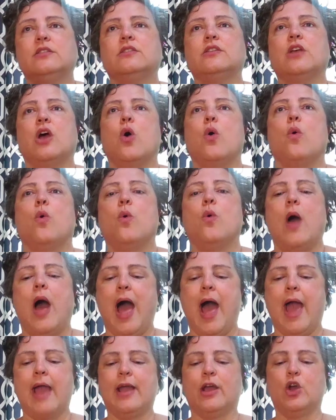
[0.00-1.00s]

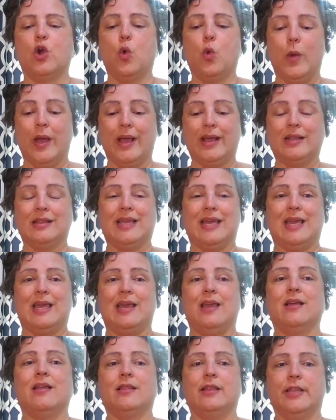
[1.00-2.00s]
So I
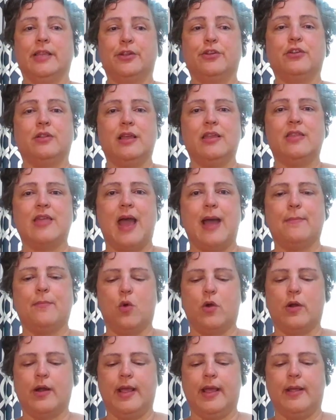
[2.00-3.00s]
quickly, literally that
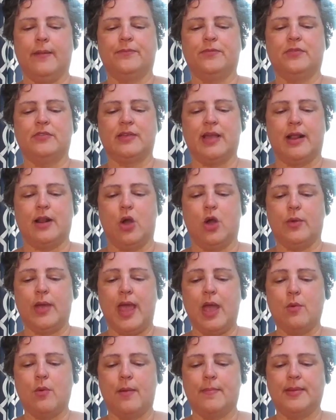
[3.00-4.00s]
morning, decided,
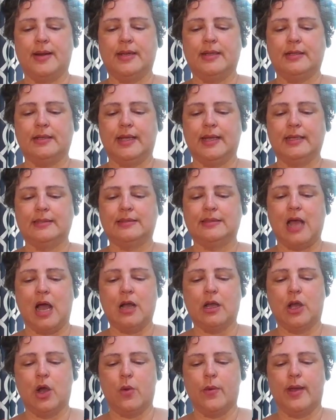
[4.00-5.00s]
okay, well, I'm going to get a
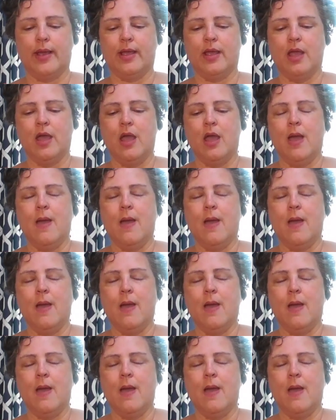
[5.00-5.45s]
sock going.